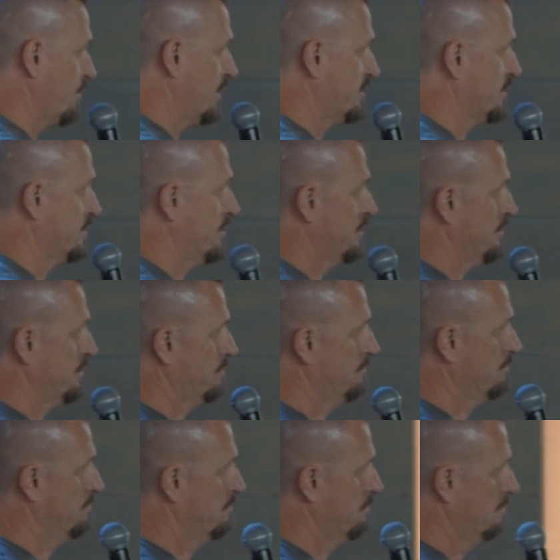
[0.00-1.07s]
wants you to do.
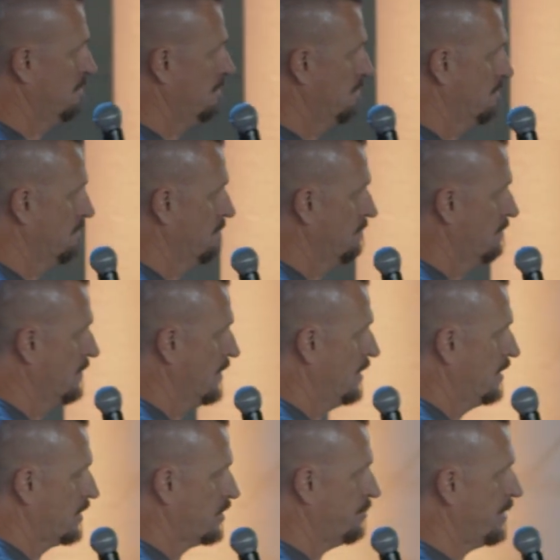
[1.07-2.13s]

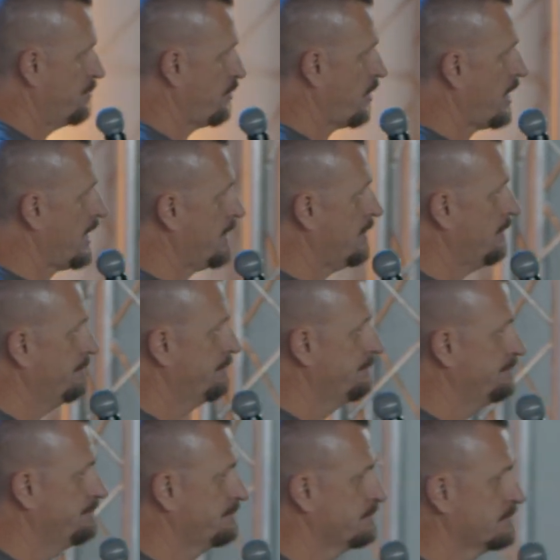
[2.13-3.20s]
It could be pride,
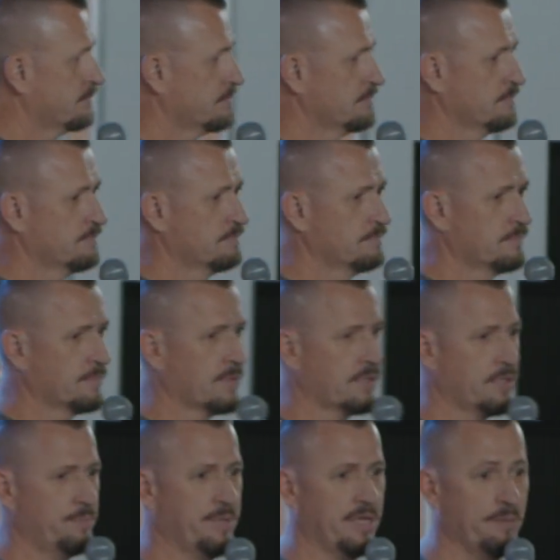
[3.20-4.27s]

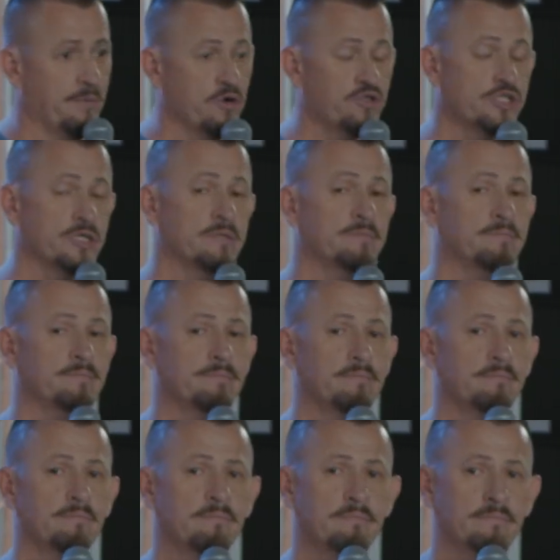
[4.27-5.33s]
it could be emotion,
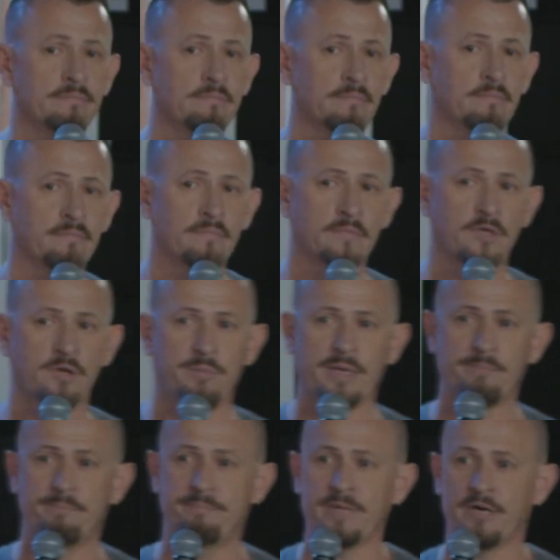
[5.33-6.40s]
it could
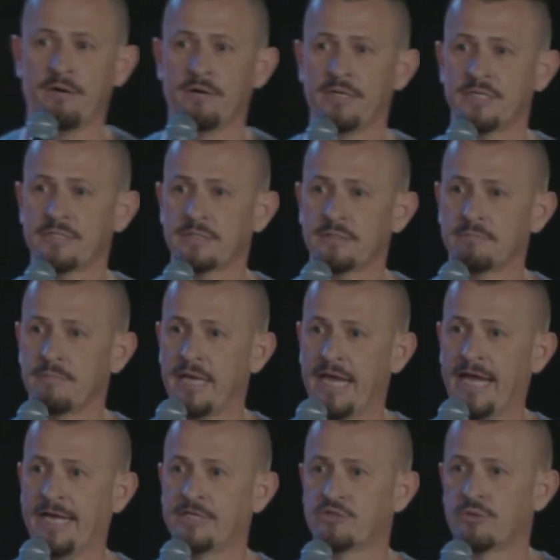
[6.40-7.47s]
be bitterness,
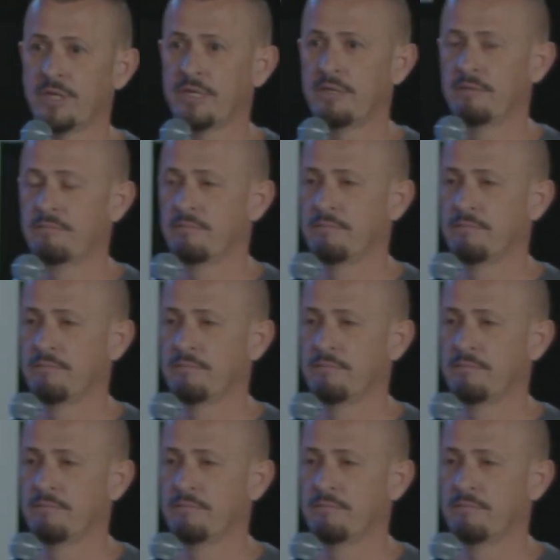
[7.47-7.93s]
hatred.